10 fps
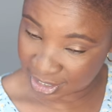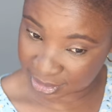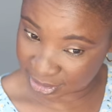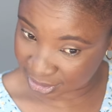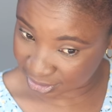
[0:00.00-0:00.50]

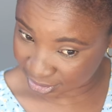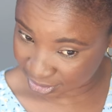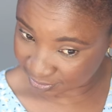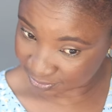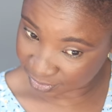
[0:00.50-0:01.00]
is
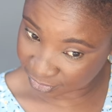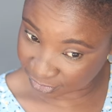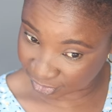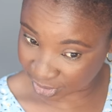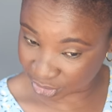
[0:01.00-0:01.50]
still
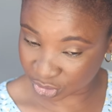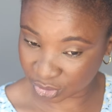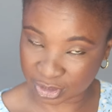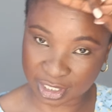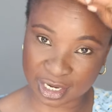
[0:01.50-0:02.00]
very
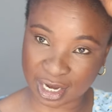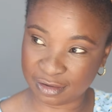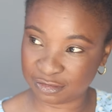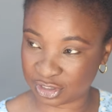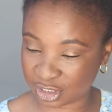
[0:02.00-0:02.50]
short, and
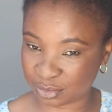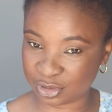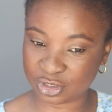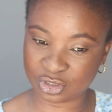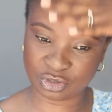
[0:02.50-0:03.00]
I've just
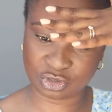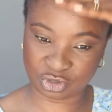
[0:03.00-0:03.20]
been